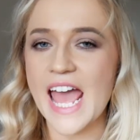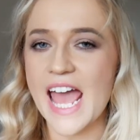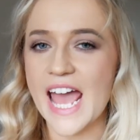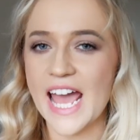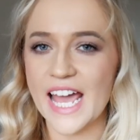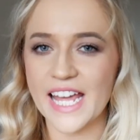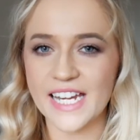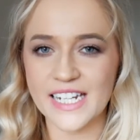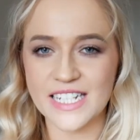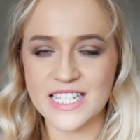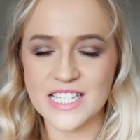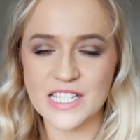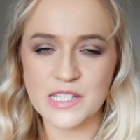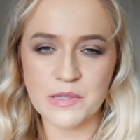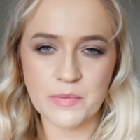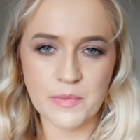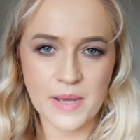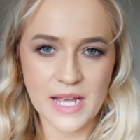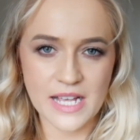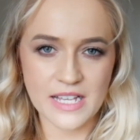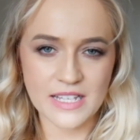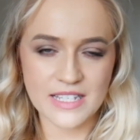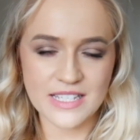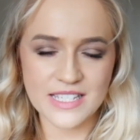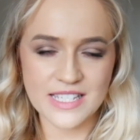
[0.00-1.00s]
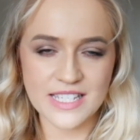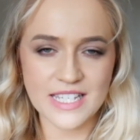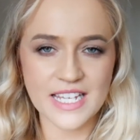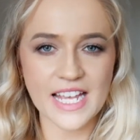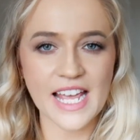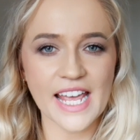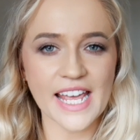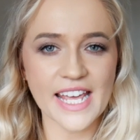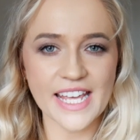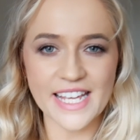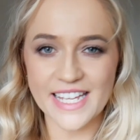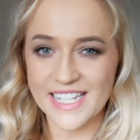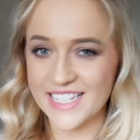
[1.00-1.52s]
and it smells
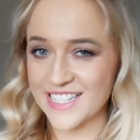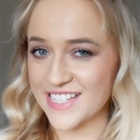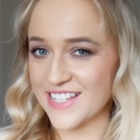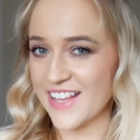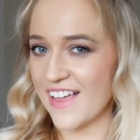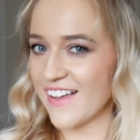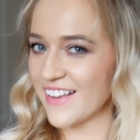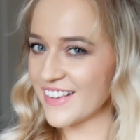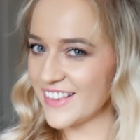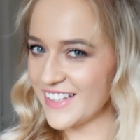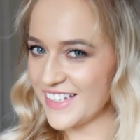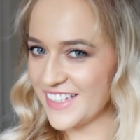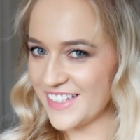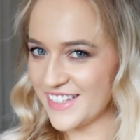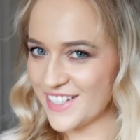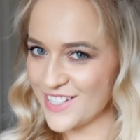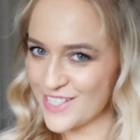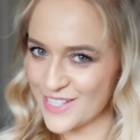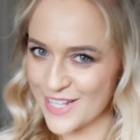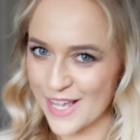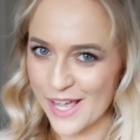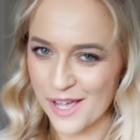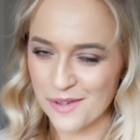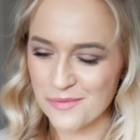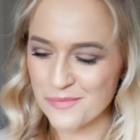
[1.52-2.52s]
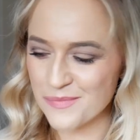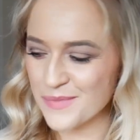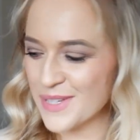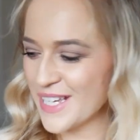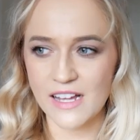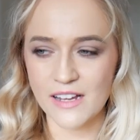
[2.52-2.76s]
exactly the same,